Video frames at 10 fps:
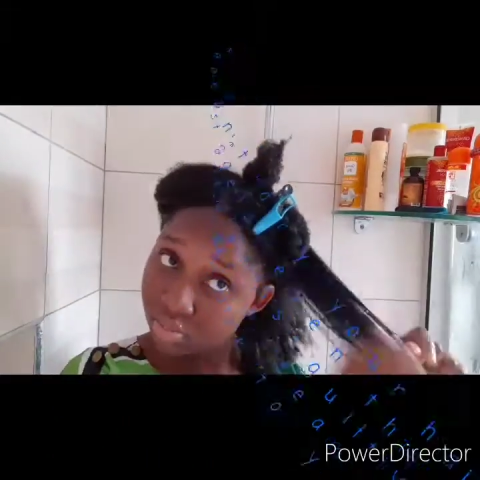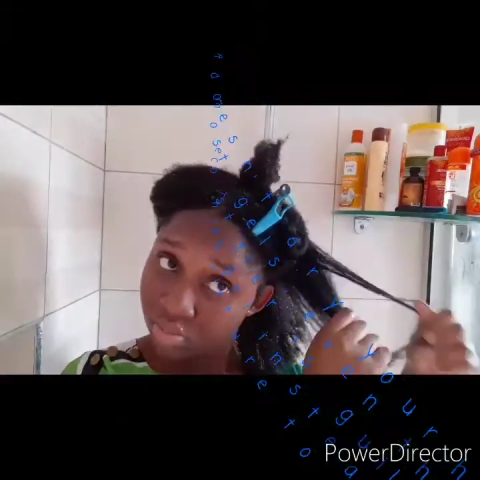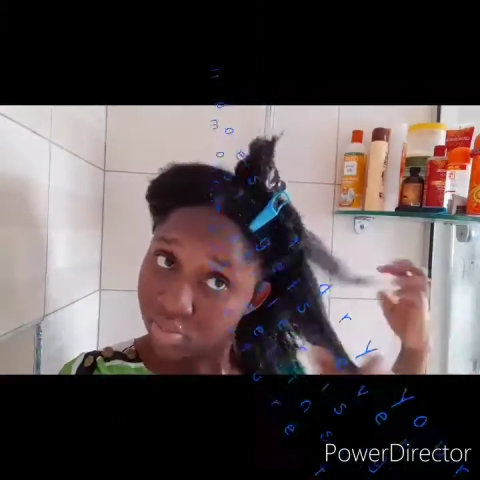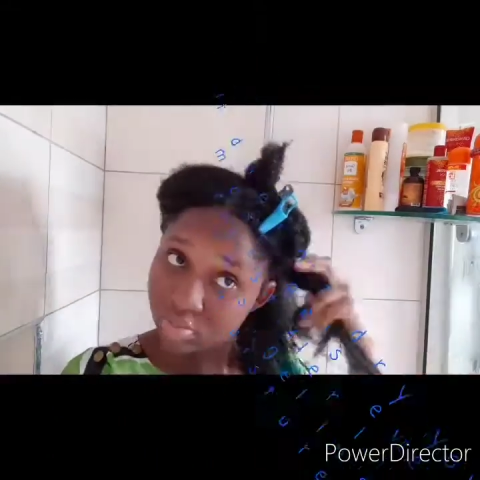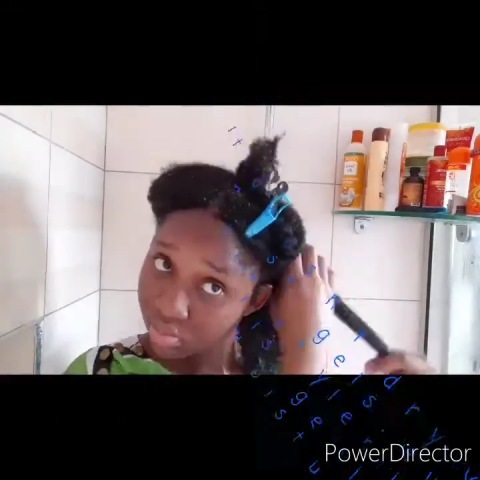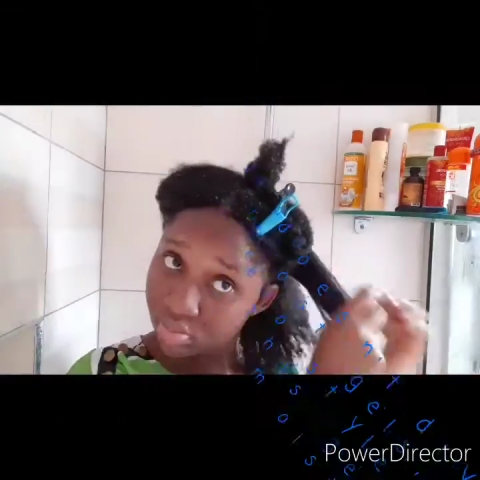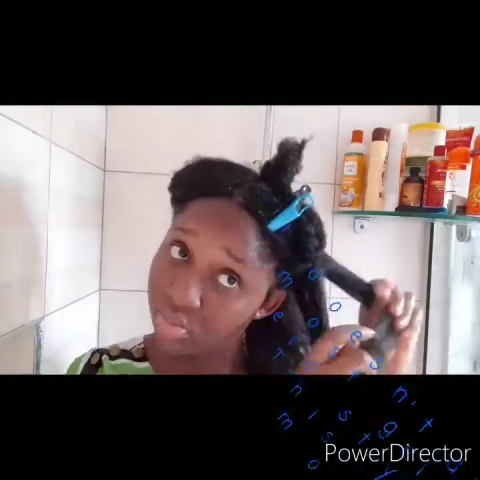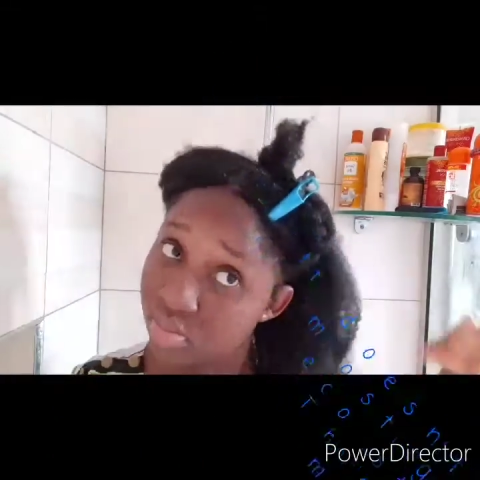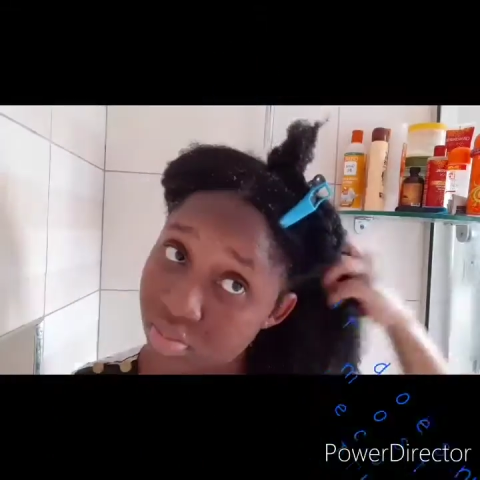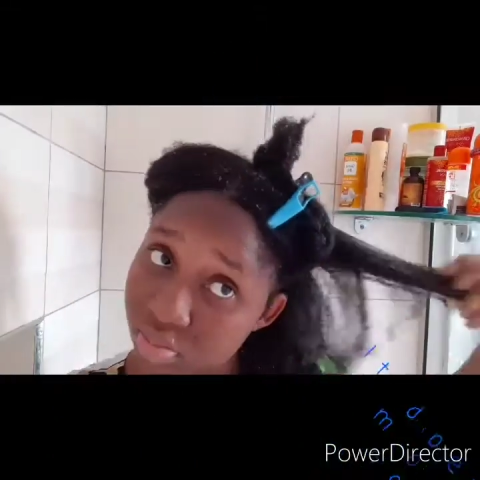
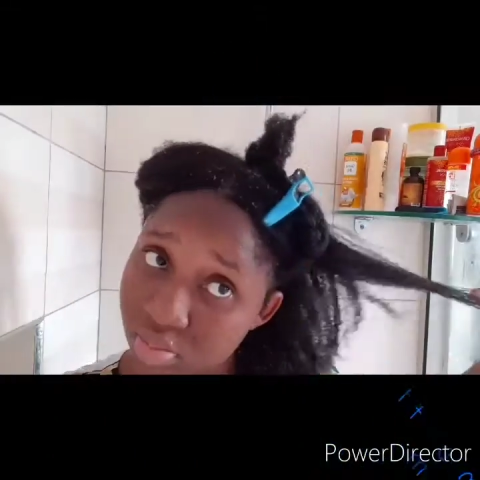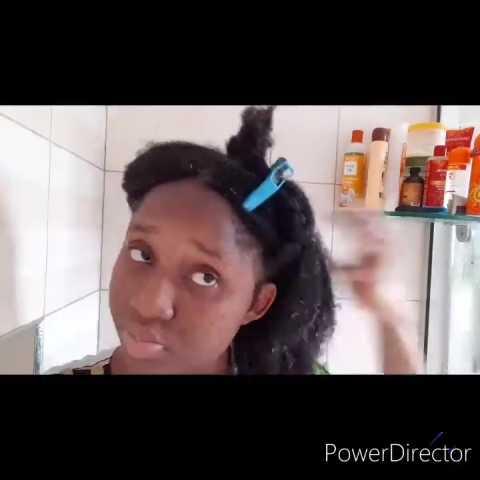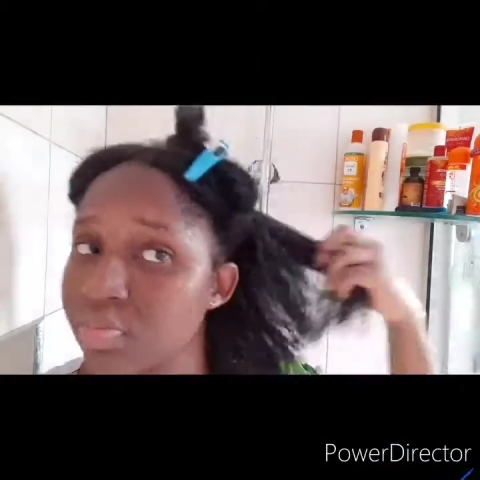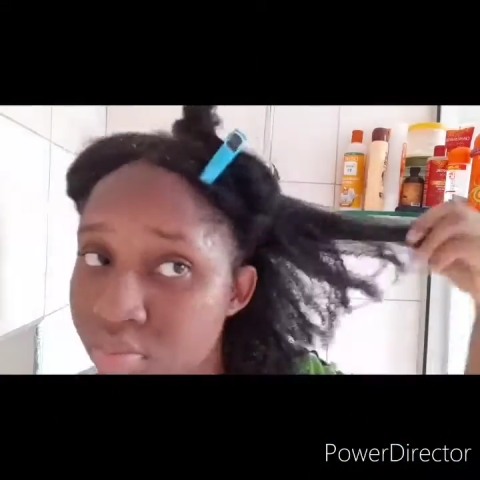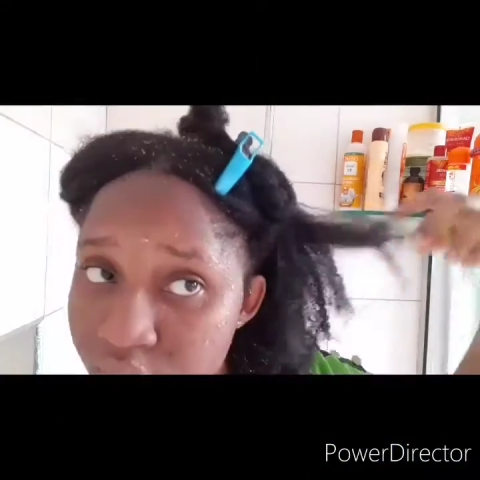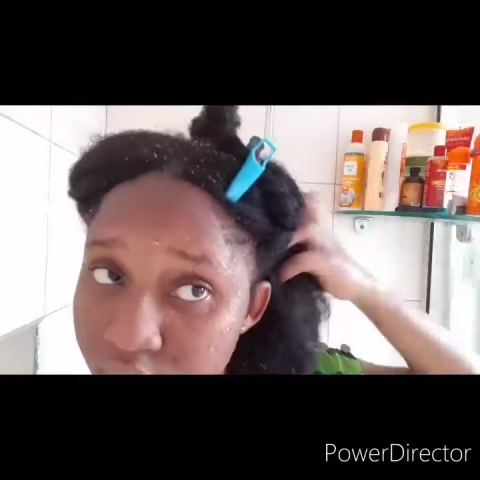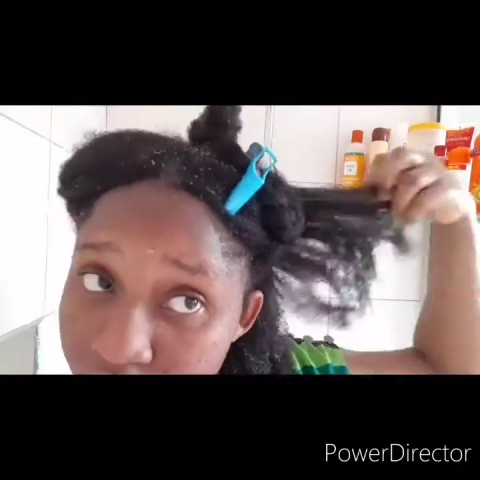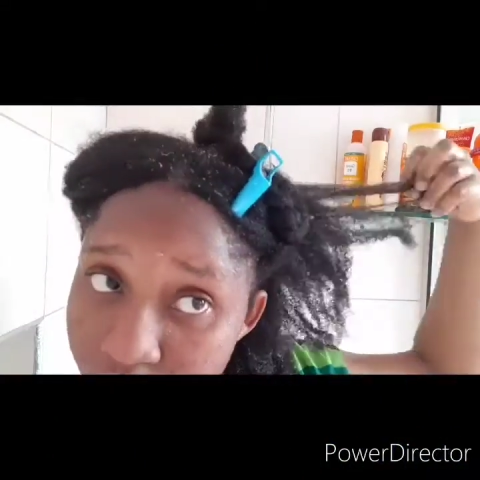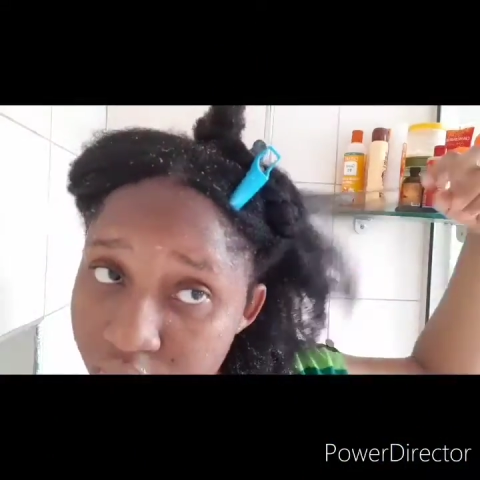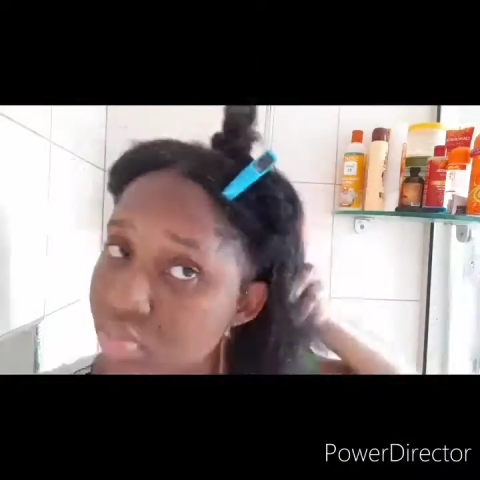the flaxseed
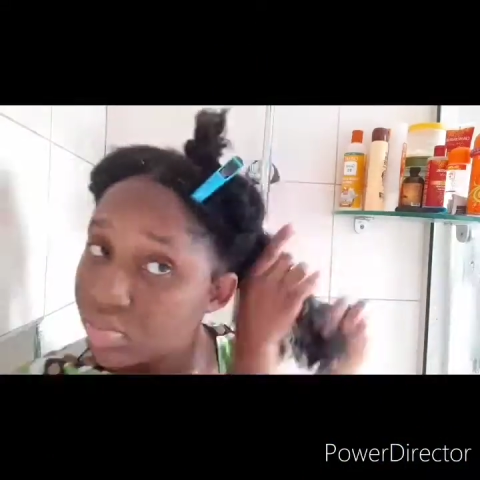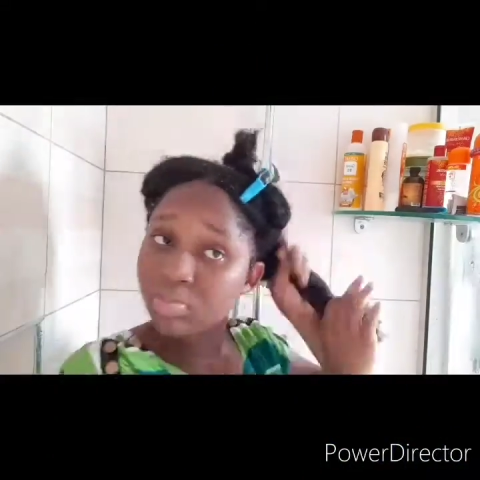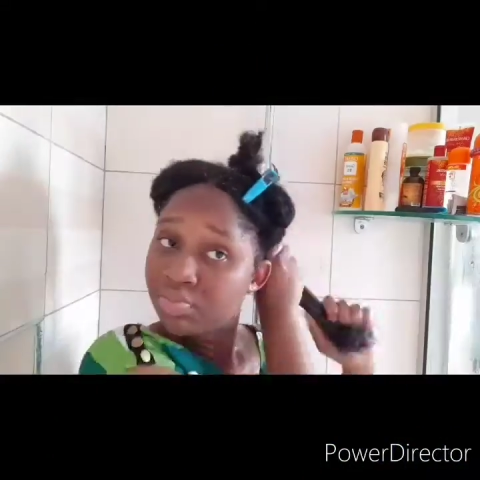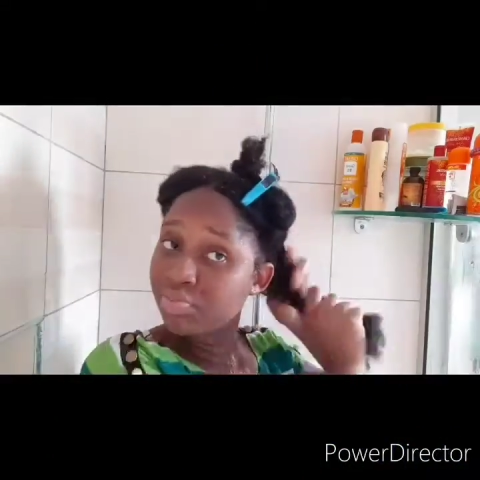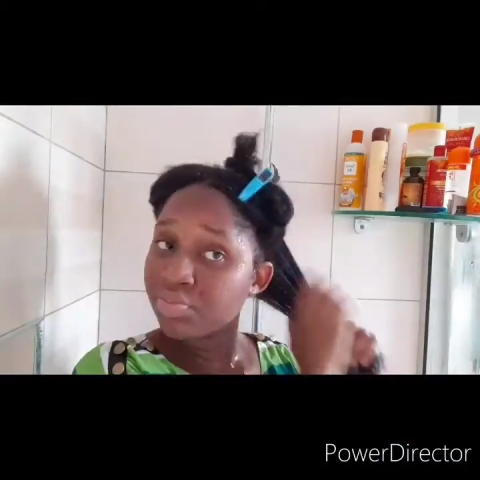gel to your hair.